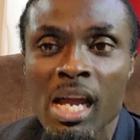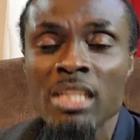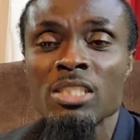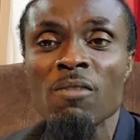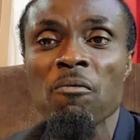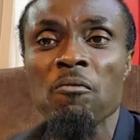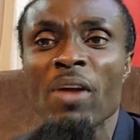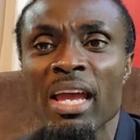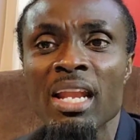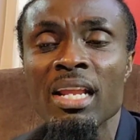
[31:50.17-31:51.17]
and she
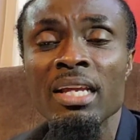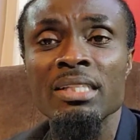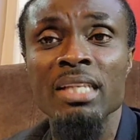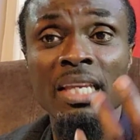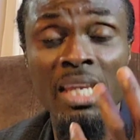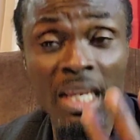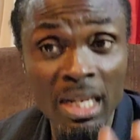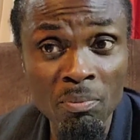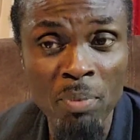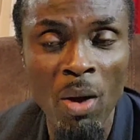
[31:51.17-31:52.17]
felt the
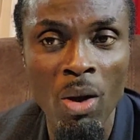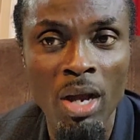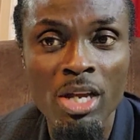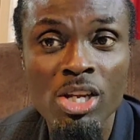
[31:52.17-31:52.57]
healing power.